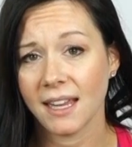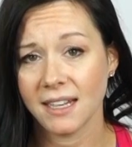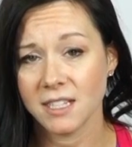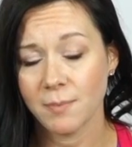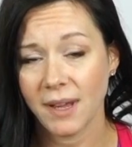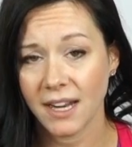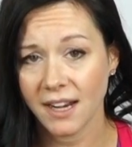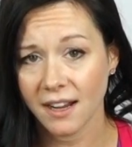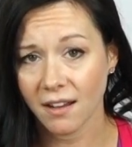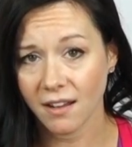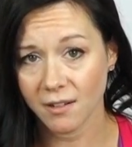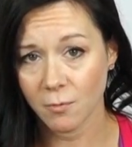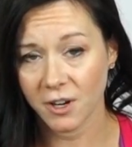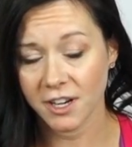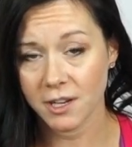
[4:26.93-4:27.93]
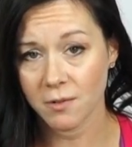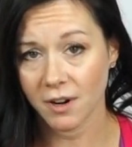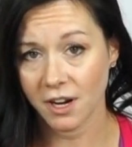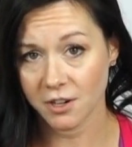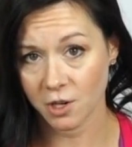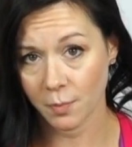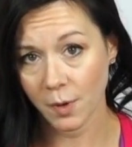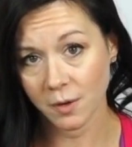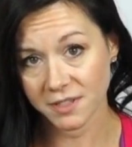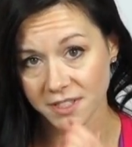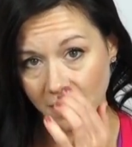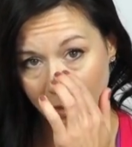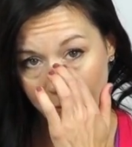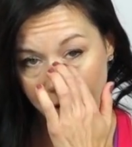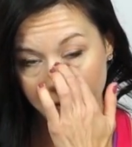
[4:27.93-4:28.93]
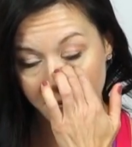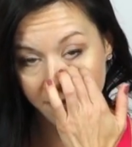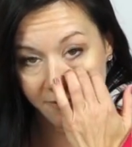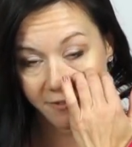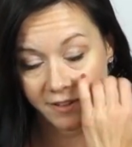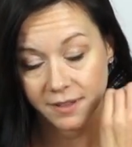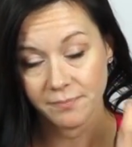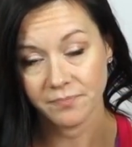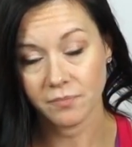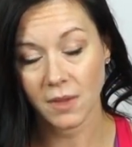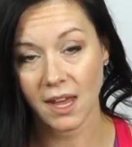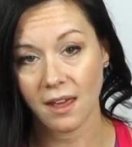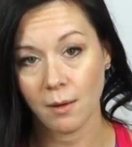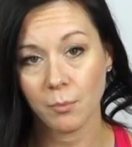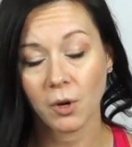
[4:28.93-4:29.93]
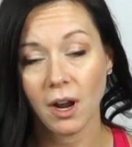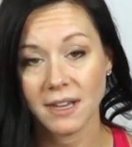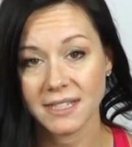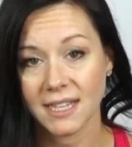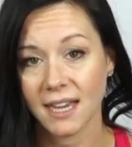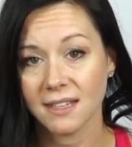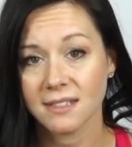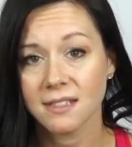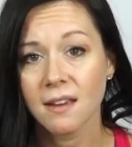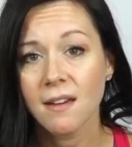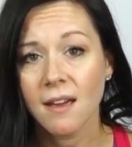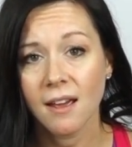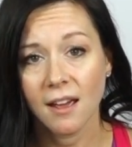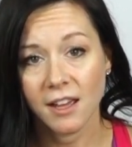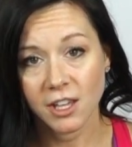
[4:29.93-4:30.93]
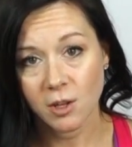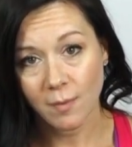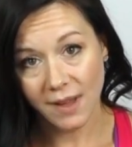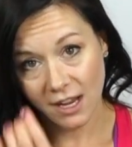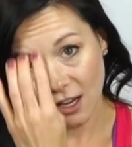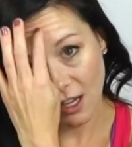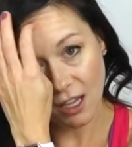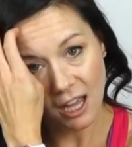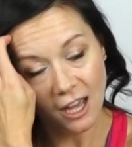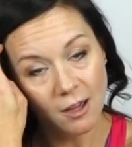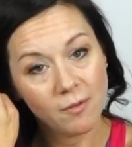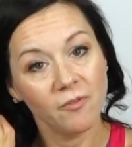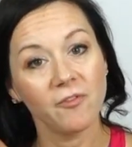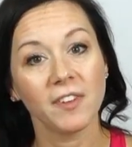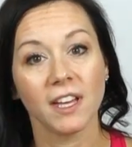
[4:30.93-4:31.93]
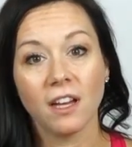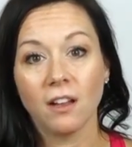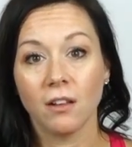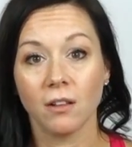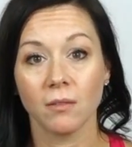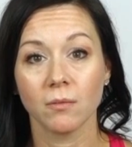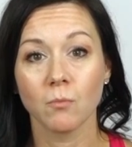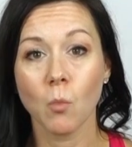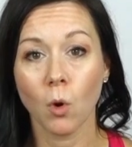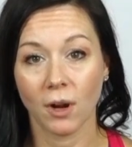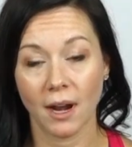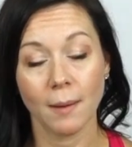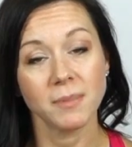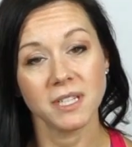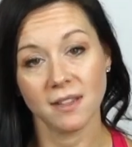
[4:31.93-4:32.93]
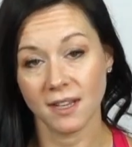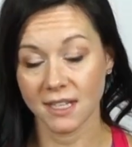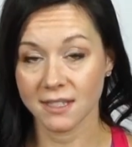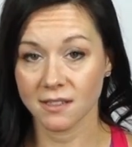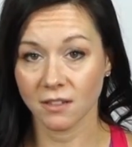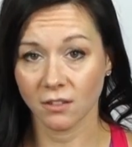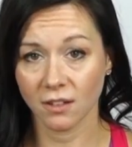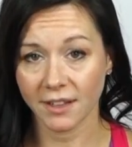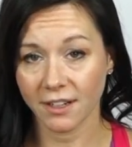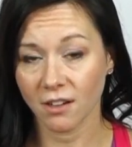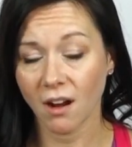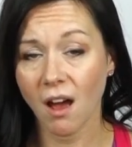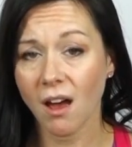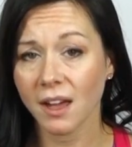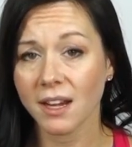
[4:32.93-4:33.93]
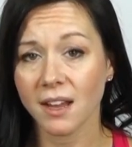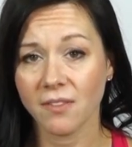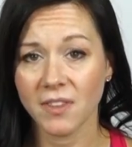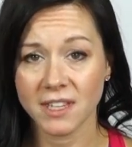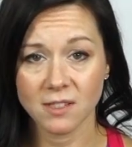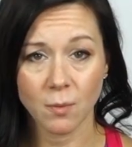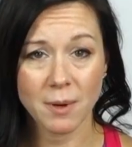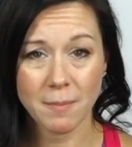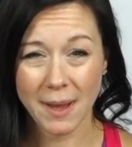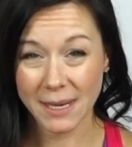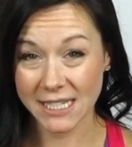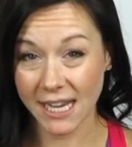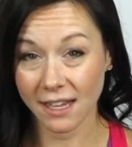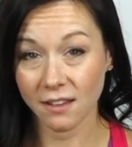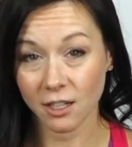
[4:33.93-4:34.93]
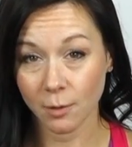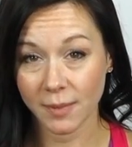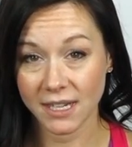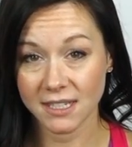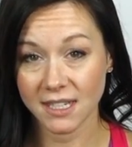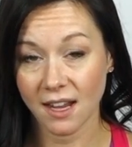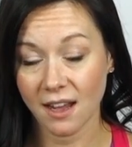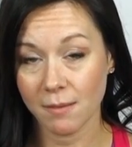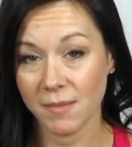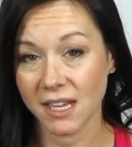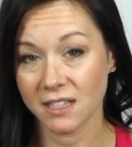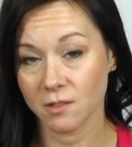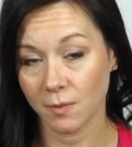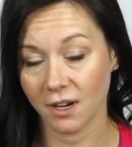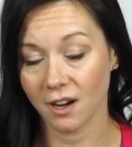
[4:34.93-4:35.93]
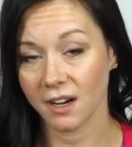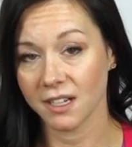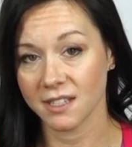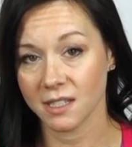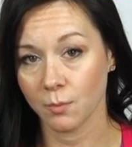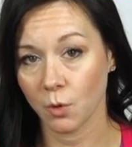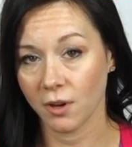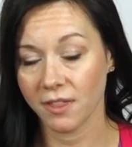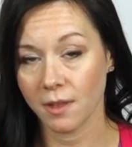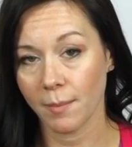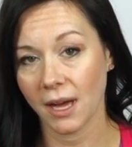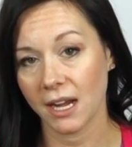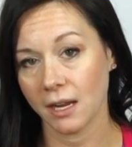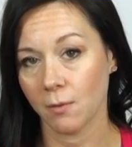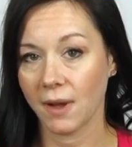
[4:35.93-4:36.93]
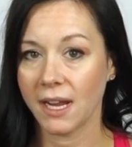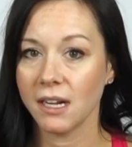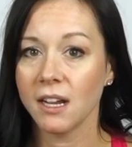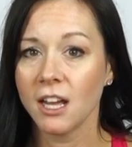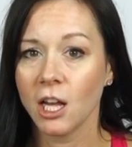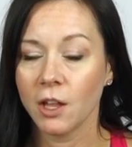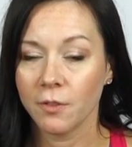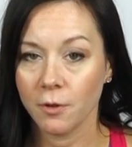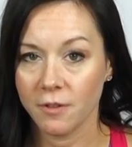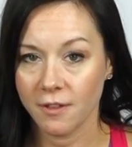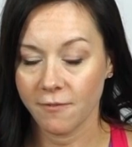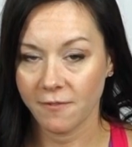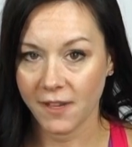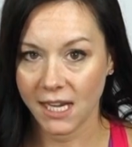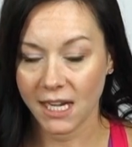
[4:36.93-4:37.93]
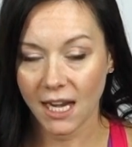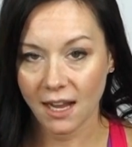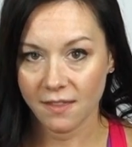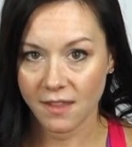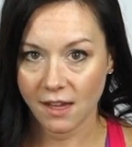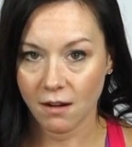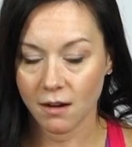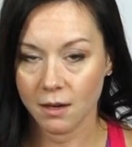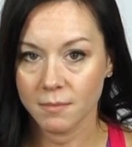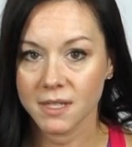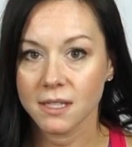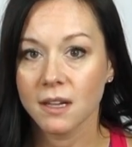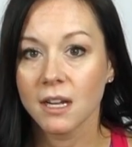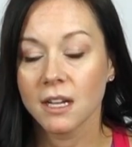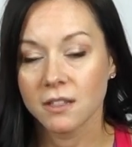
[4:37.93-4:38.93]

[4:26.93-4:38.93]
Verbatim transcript: And depending on where you are in your postoperative uh, process, you may um, feel more up to this earlier on, and this one may take a little bit of time because we are going to support the body weight through the feet and the arms.